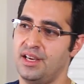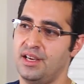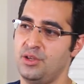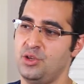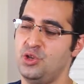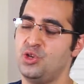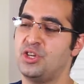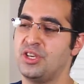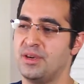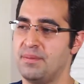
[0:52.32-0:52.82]

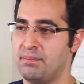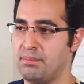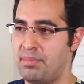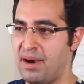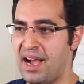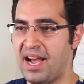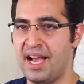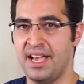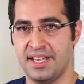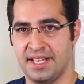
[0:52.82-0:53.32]
you can
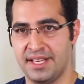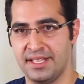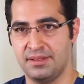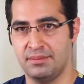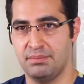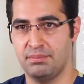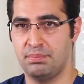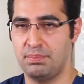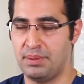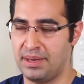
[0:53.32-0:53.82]
buy it,
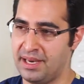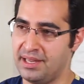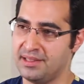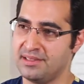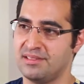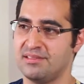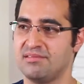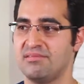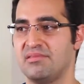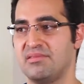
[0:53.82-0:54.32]

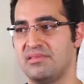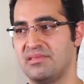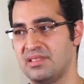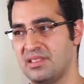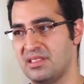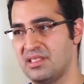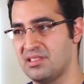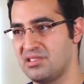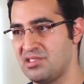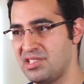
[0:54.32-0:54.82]
but
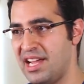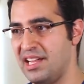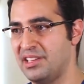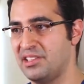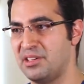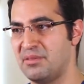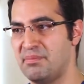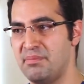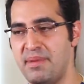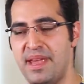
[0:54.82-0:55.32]
the
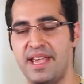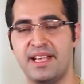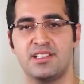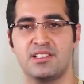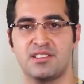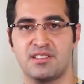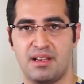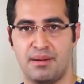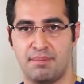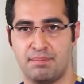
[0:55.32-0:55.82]
seller makes
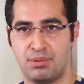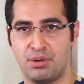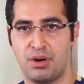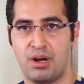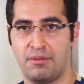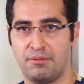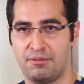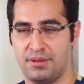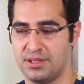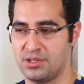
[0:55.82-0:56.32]
some
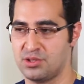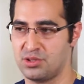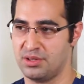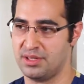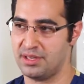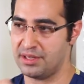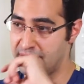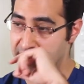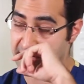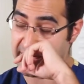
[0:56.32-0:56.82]
profit. So
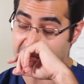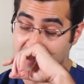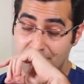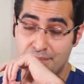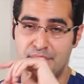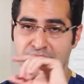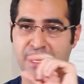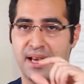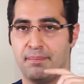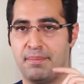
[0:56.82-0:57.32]
there can
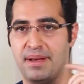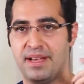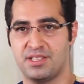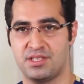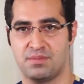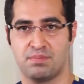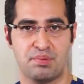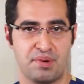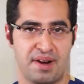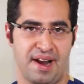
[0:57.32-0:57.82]
be a
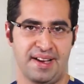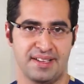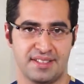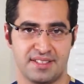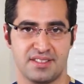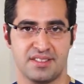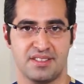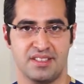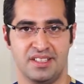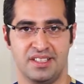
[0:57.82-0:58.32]
best
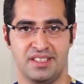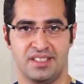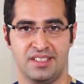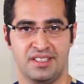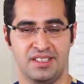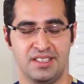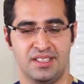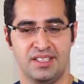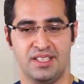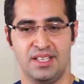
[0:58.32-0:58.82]
price.
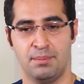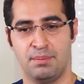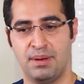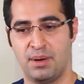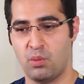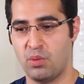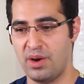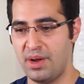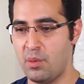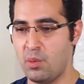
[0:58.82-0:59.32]

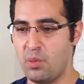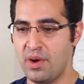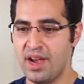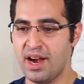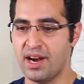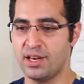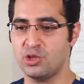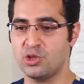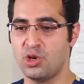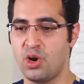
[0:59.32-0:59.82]
But when we
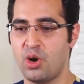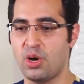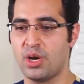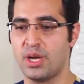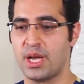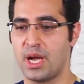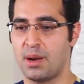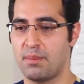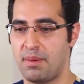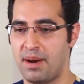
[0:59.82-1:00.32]
are
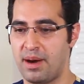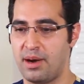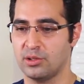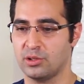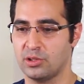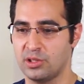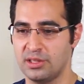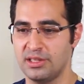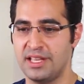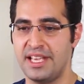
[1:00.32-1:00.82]
talking
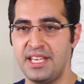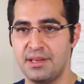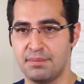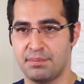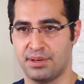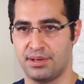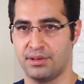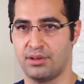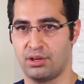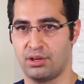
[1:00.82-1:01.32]
about labor